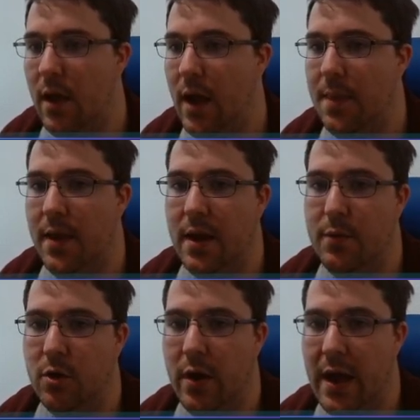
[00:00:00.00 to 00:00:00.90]
And then I'm
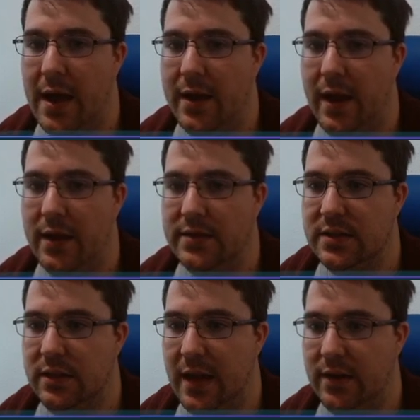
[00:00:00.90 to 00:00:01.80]
going to go ahead and
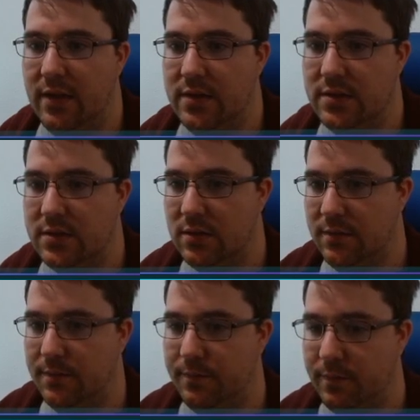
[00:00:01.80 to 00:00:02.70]
select this.
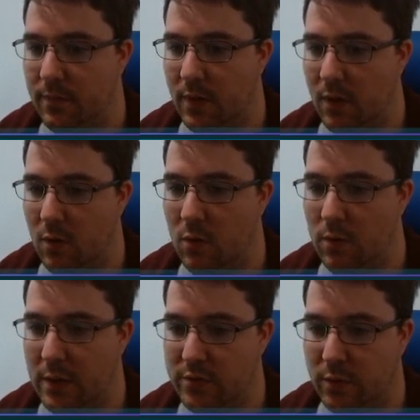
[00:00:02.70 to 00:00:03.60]
Oh,
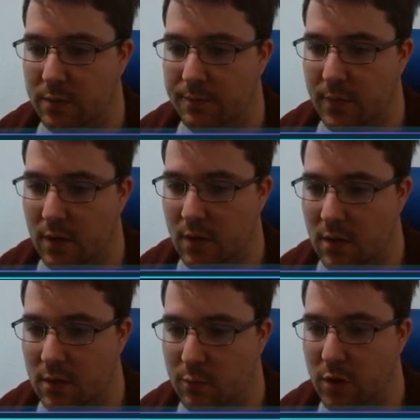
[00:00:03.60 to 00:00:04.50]
that was weird.
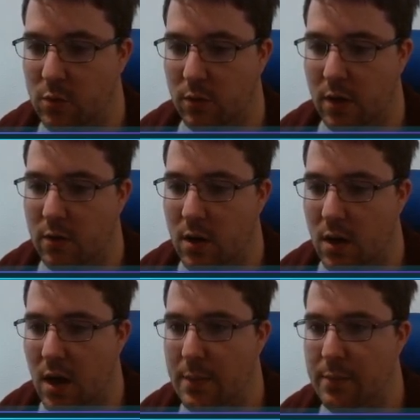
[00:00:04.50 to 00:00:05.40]
Pretty cool though.
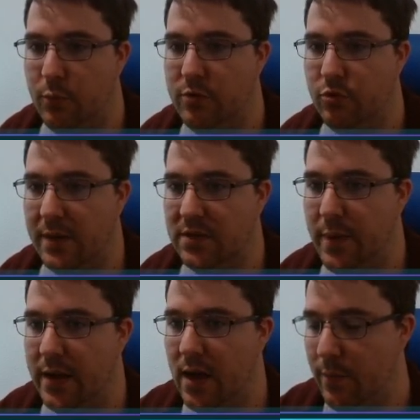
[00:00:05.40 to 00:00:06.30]
Let me drag this
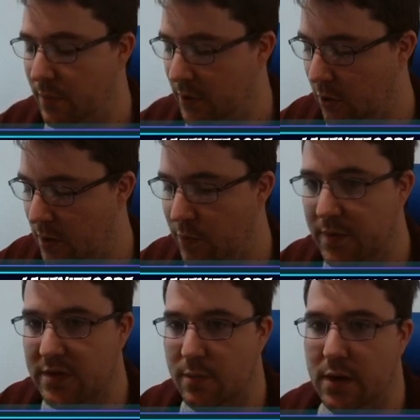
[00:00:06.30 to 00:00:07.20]
back up. Let me go ahead and put
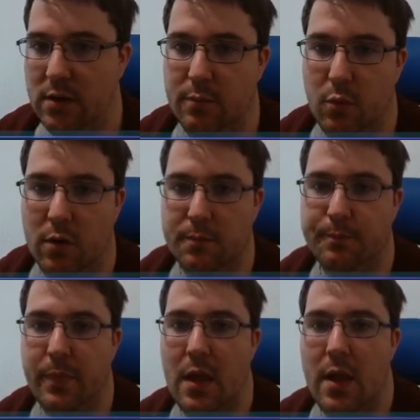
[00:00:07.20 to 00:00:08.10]
this on my clipboard.
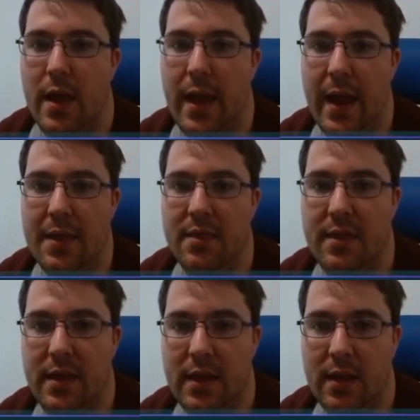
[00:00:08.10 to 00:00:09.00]
And
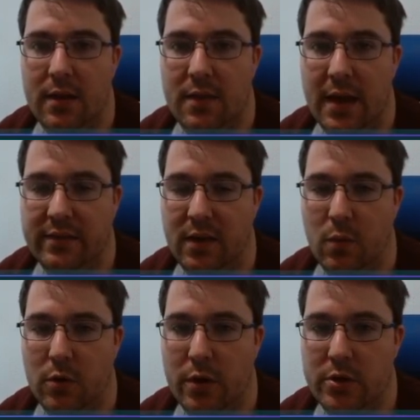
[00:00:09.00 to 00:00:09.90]
then the next thing I want
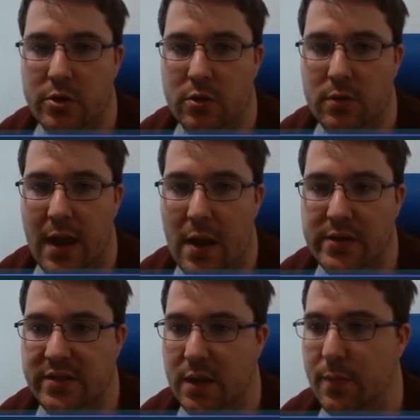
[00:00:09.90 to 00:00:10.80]
to go ahead and do now is
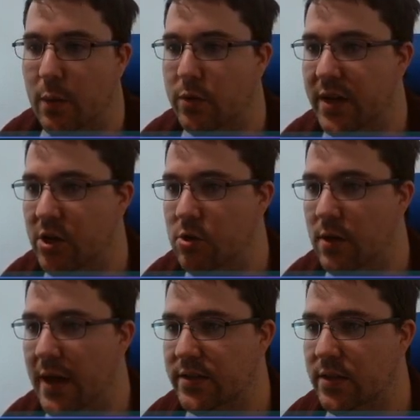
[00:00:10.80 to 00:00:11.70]
set up my rotational
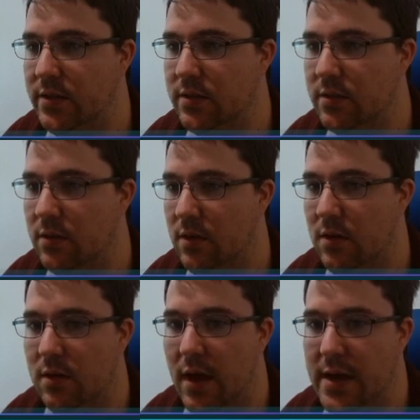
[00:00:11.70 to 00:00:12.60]
axis
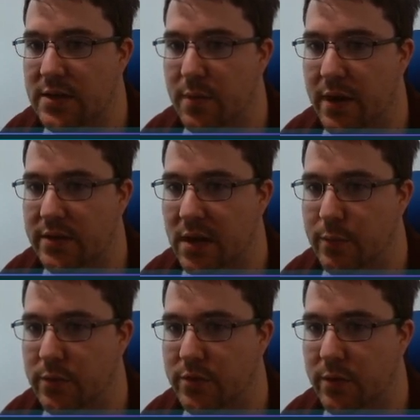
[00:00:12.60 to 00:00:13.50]
as my
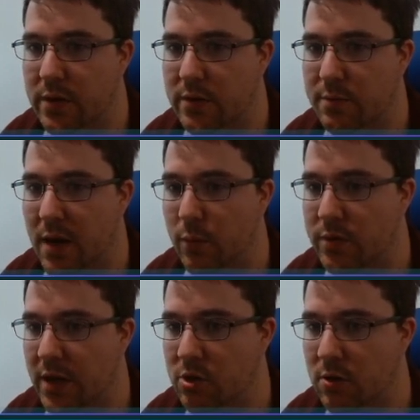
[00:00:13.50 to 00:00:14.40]
example. So here's my
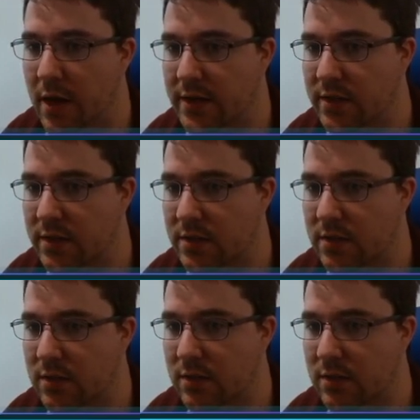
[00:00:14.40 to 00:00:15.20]
rotational axis,